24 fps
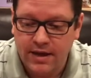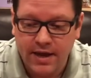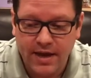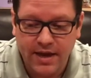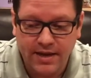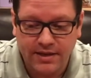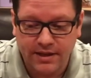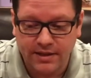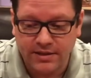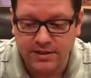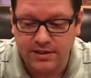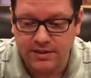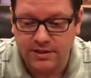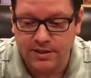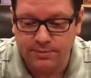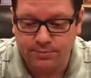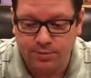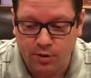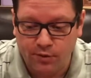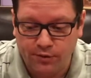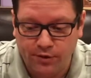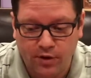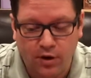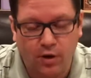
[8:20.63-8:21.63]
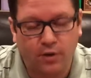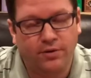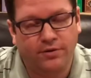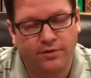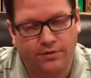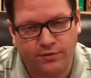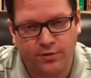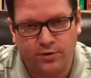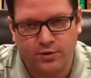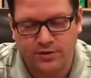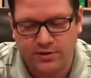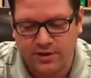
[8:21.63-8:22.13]
It doesn't tip over. Oh,
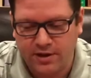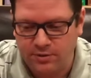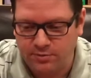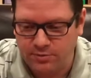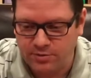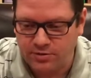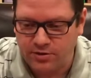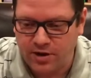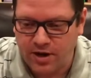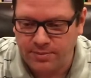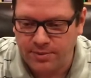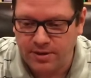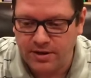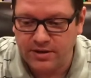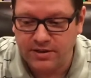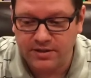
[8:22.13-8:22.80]
of course, I almost dropped it.